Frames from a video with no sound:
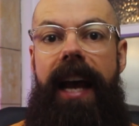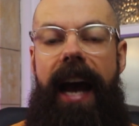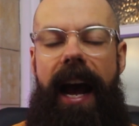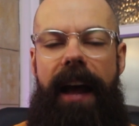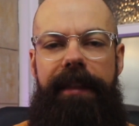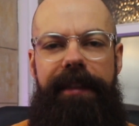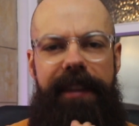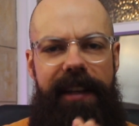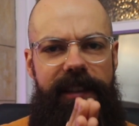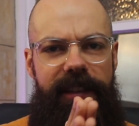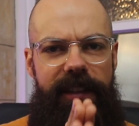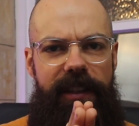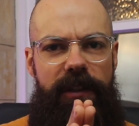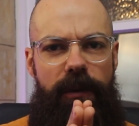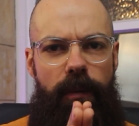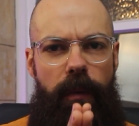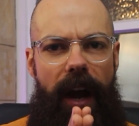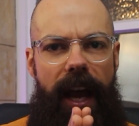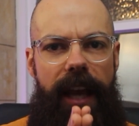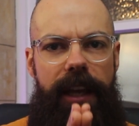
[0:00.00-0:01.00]
And this
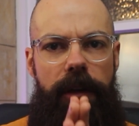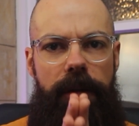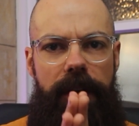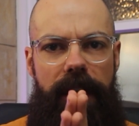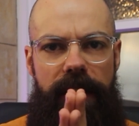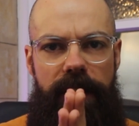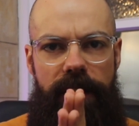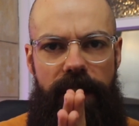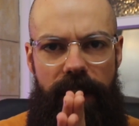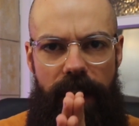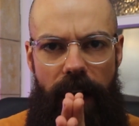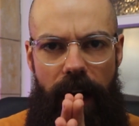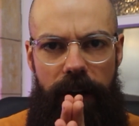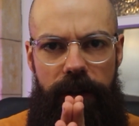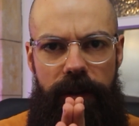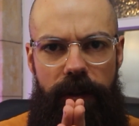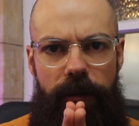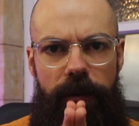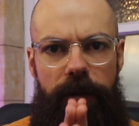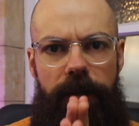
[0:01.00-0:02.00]
is where you can
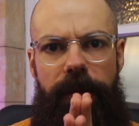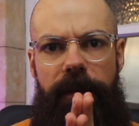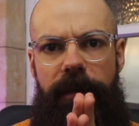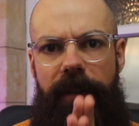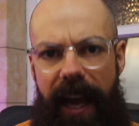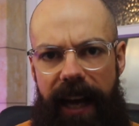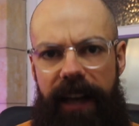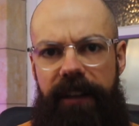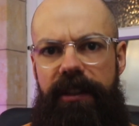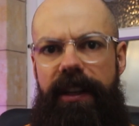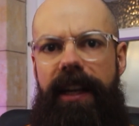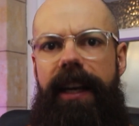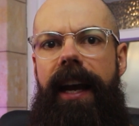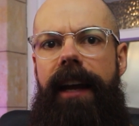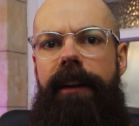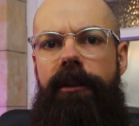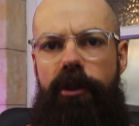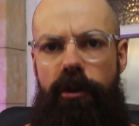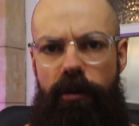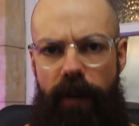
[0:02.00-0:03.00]
start sort of flexing
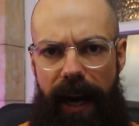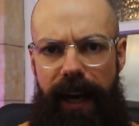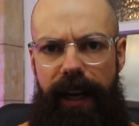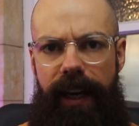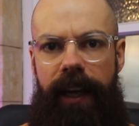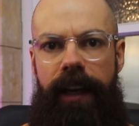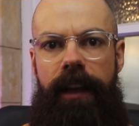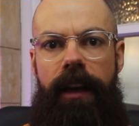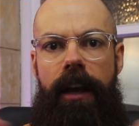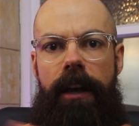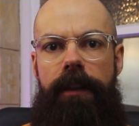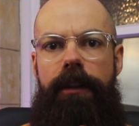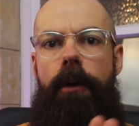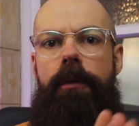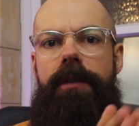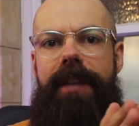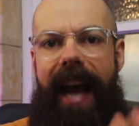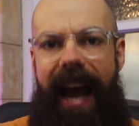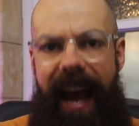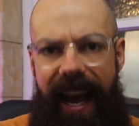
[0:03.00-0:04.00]
and training
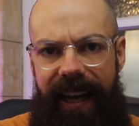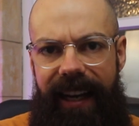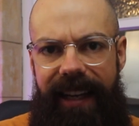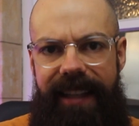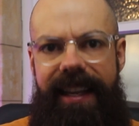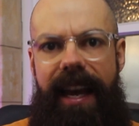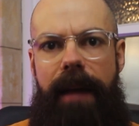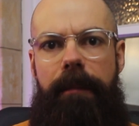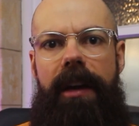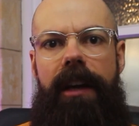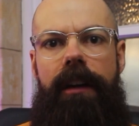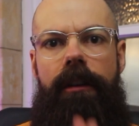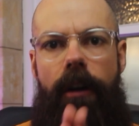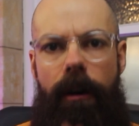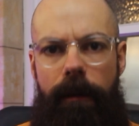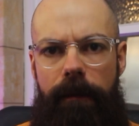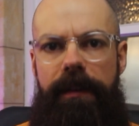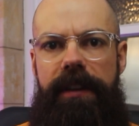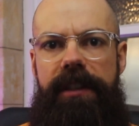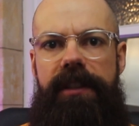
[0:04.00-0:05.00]
those academic
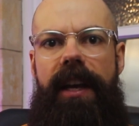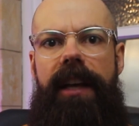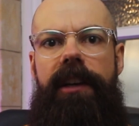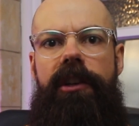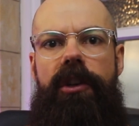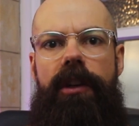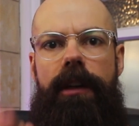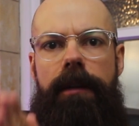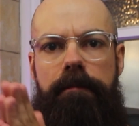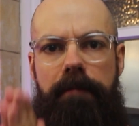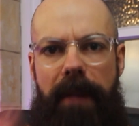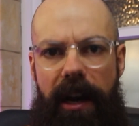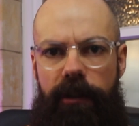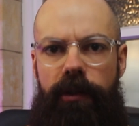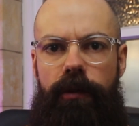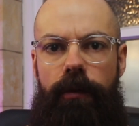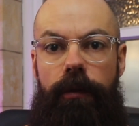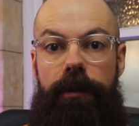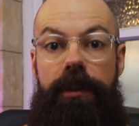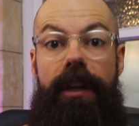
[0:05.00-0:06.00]
conversation
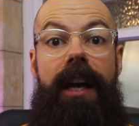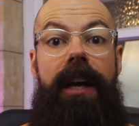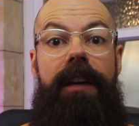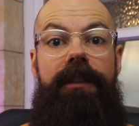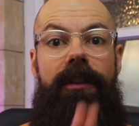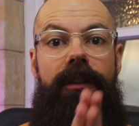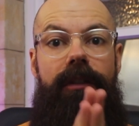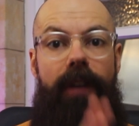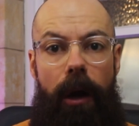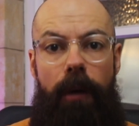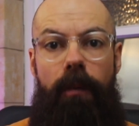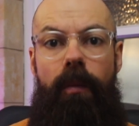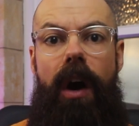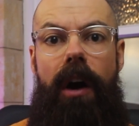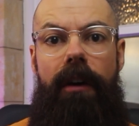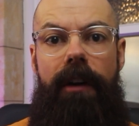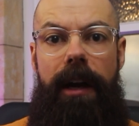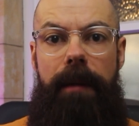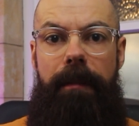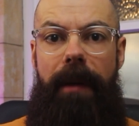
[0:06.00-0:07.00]
muscles. So don't
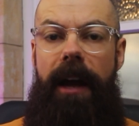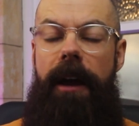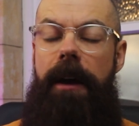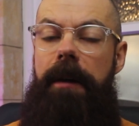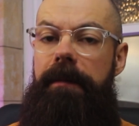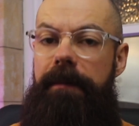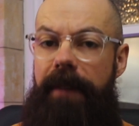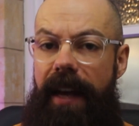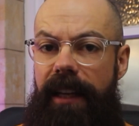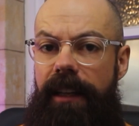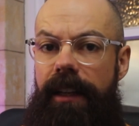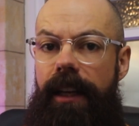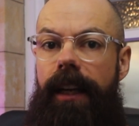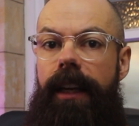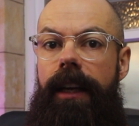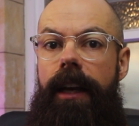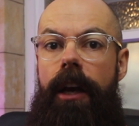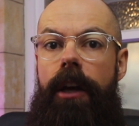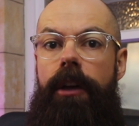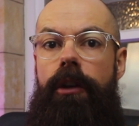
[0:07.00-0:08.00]
worry about
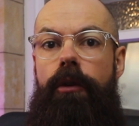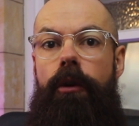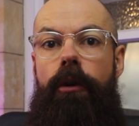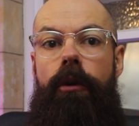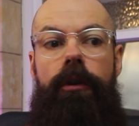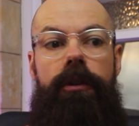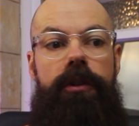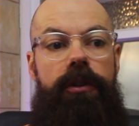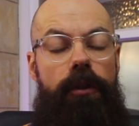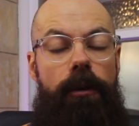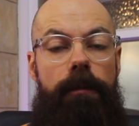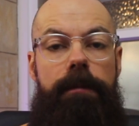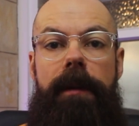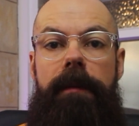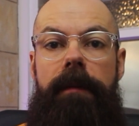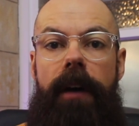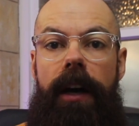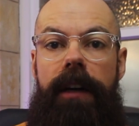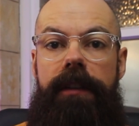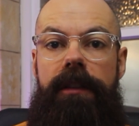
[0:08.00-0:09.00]
offending your
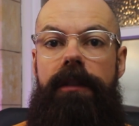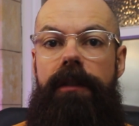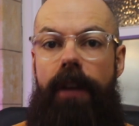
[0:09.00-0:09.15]
supervisor.